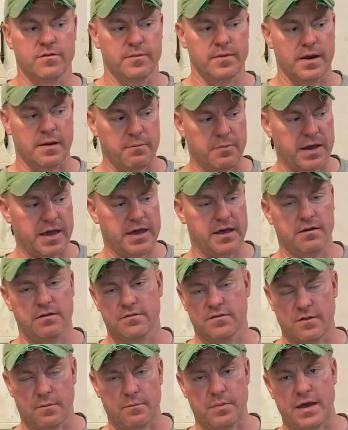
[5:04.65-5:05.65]
I mean, a panel
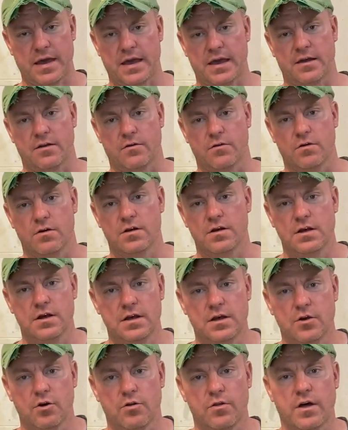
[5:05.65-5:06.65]
is a panel.
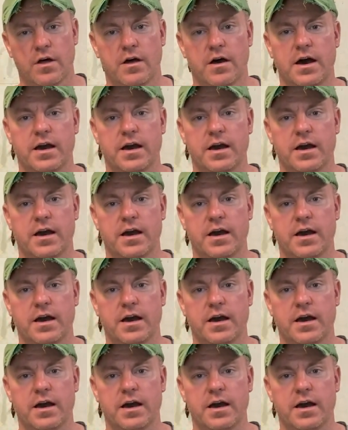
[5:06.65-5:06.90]
The